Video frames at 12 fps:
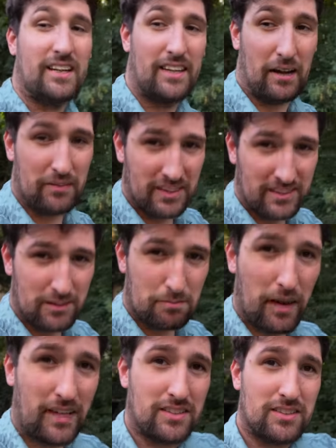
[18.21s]
Now this is
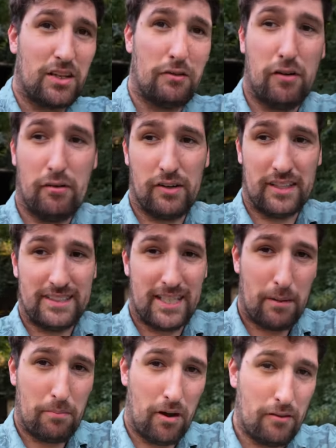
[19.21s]
based off of a
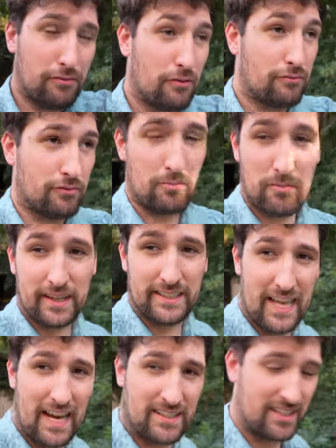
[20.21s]
tip off from my
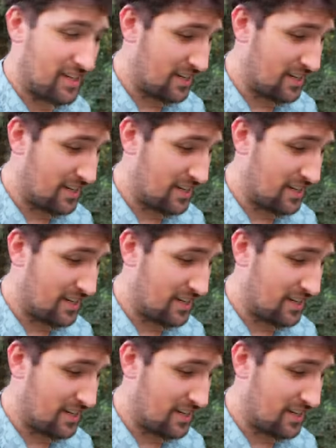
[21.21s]
dad.